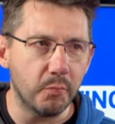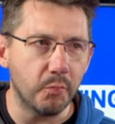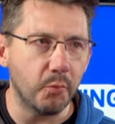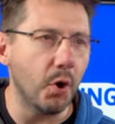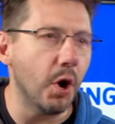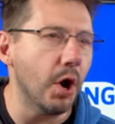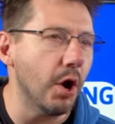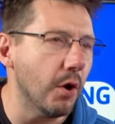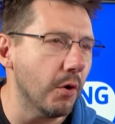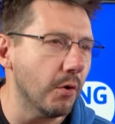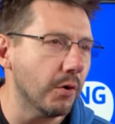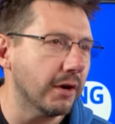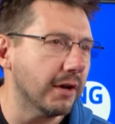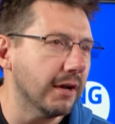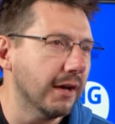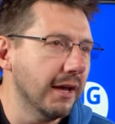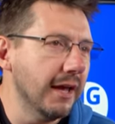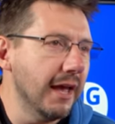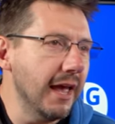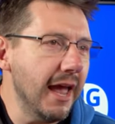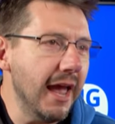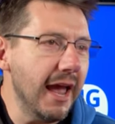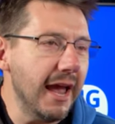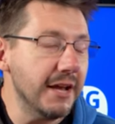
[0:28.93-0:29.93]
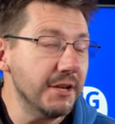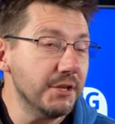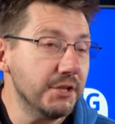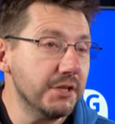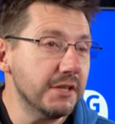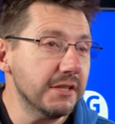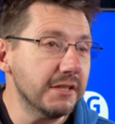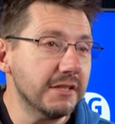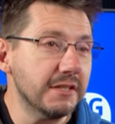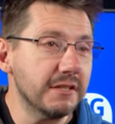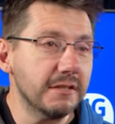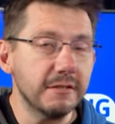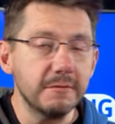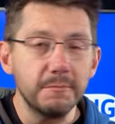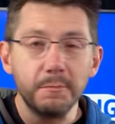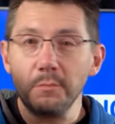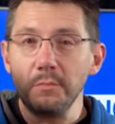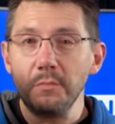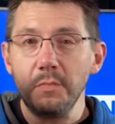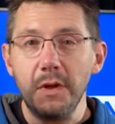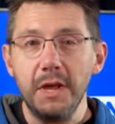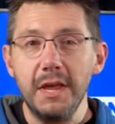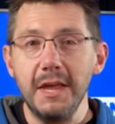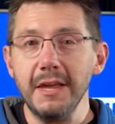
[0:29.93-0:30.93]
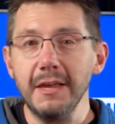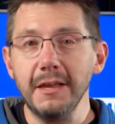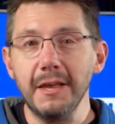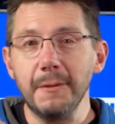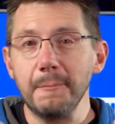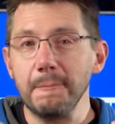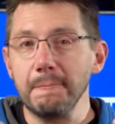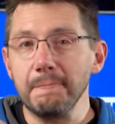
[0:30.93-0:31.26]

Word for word: broke, and just being